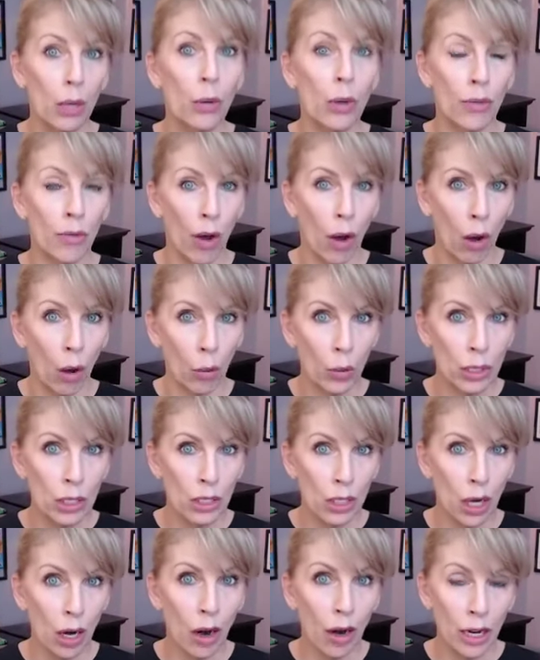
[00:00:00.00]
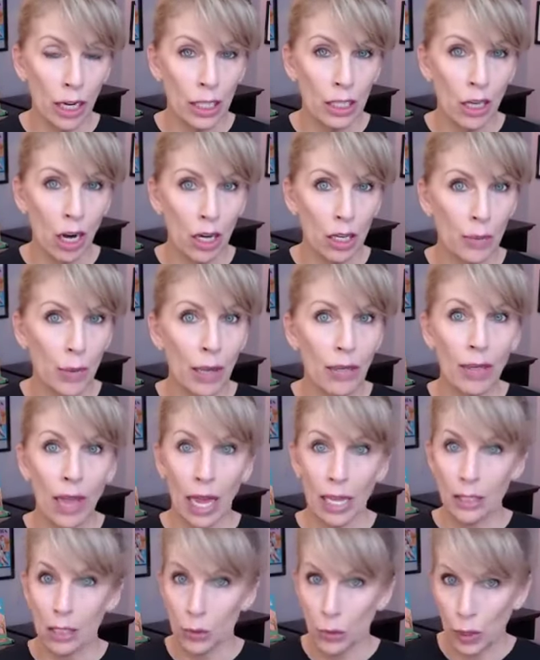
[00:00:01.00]
We've always already talked about
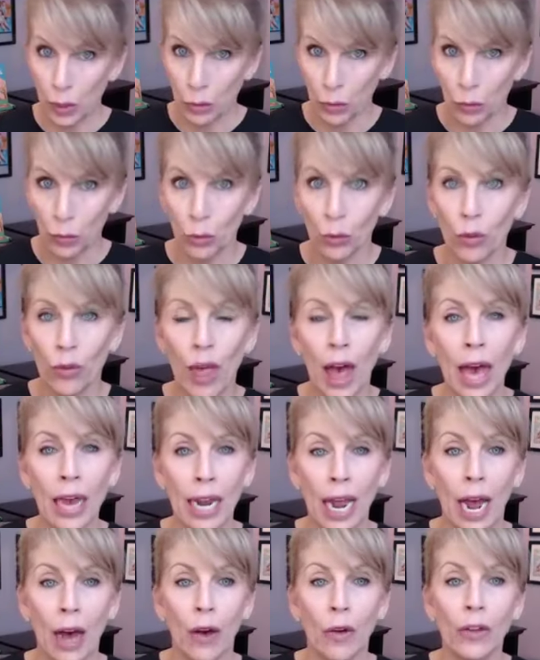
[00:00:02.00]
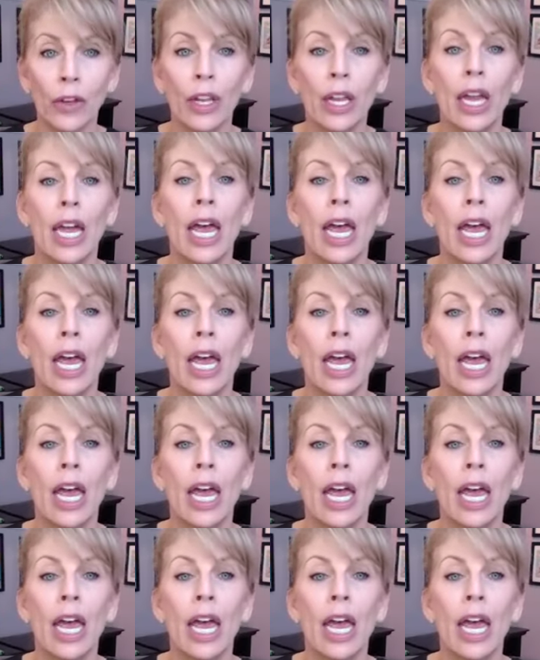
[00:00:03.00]
that, so we can rule that out.